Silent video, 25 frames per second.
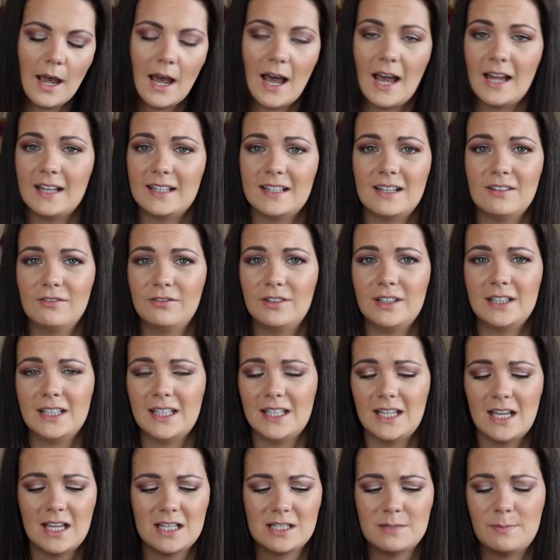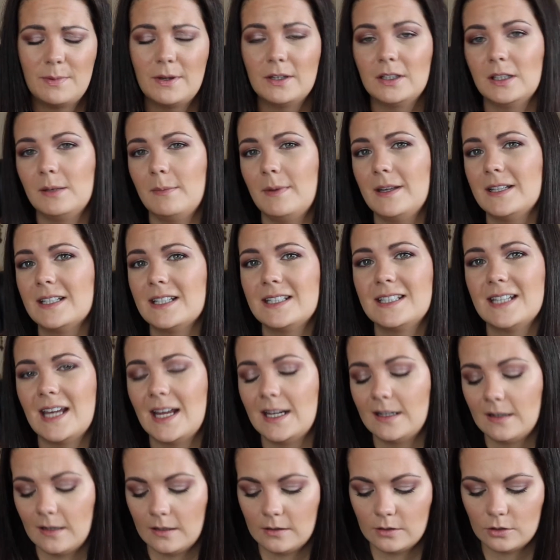And really, it's barely made a
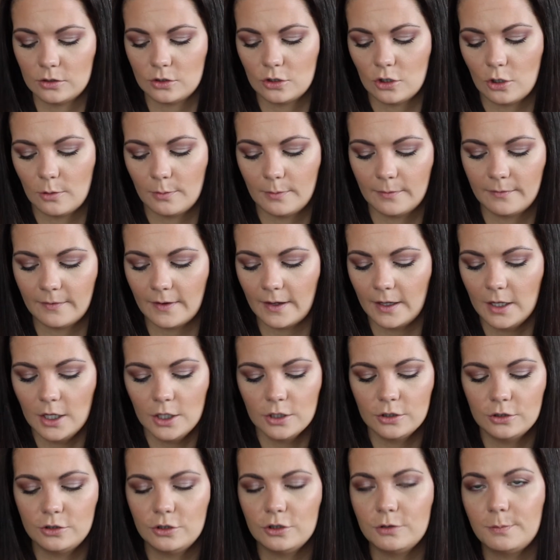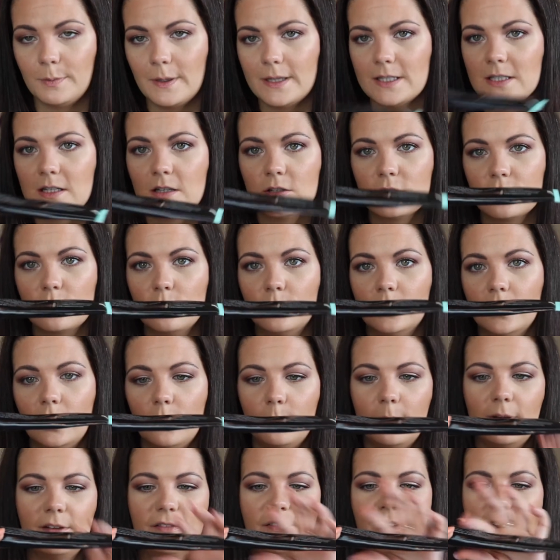dent in the top of it. The toothpaste does go a little
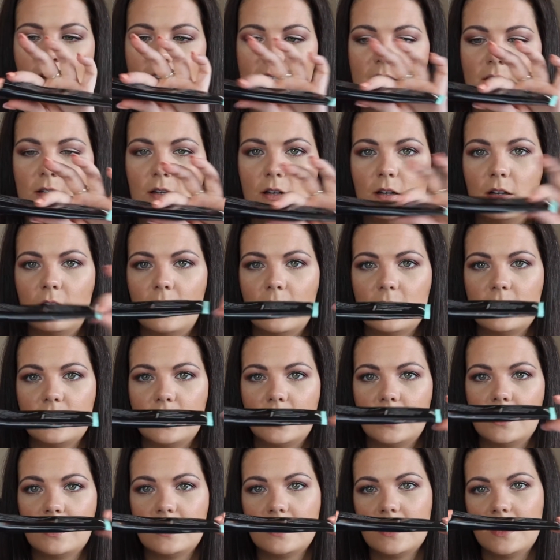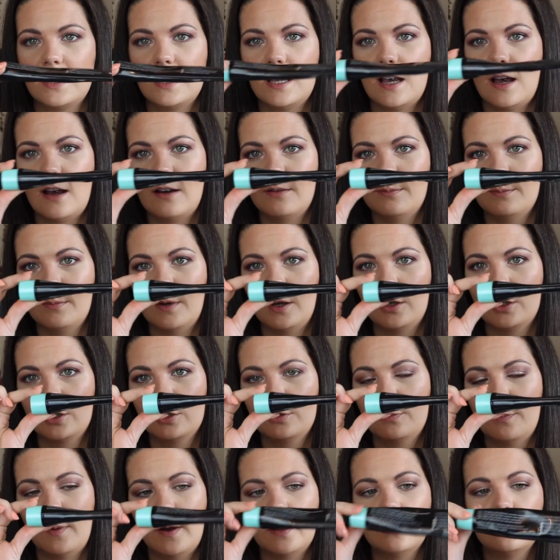bit faster, as you can see, a
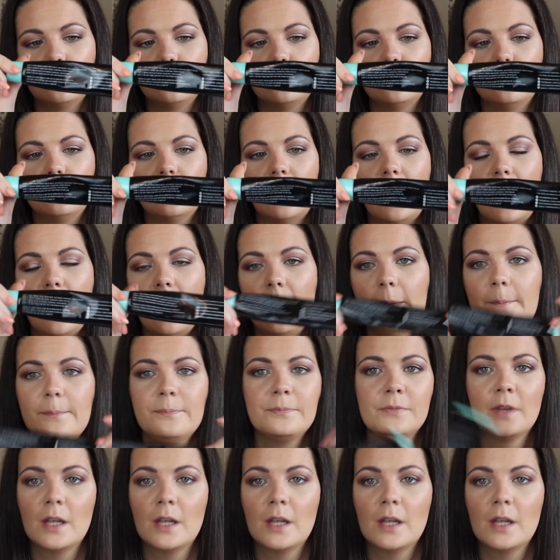good bit through that.